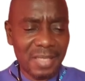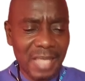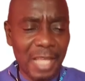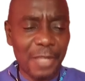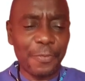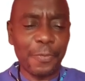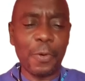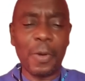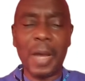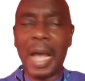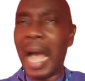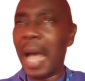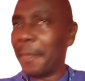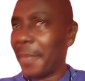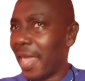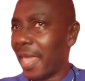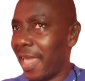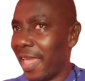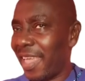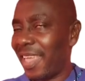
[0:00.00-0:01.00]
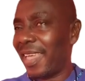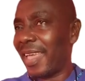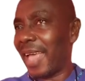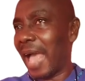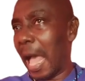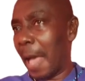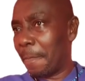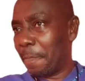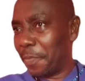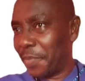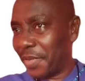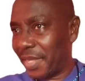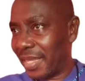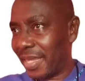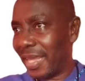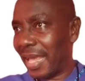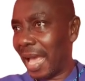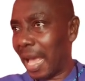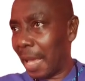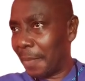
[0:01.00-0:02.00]
stands for arm A, arm
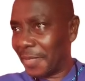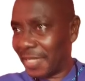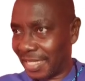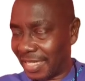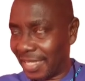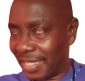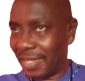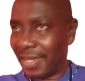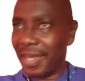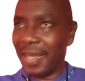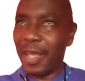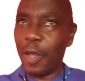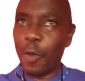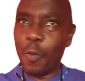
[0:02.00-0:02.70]
B, arm C,